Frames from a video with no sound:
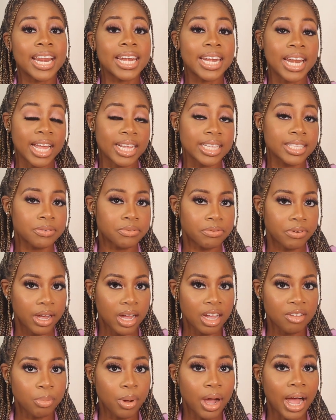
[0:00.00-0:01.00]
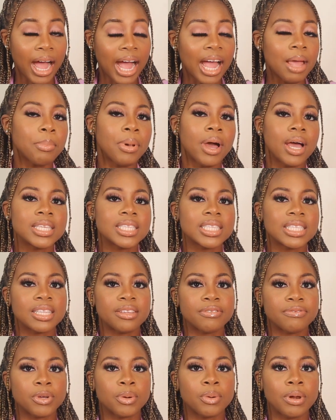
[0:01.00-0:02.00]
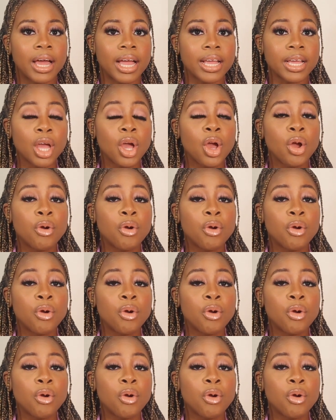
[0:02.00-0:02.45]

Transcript: a 9 to 5, but I personally feel like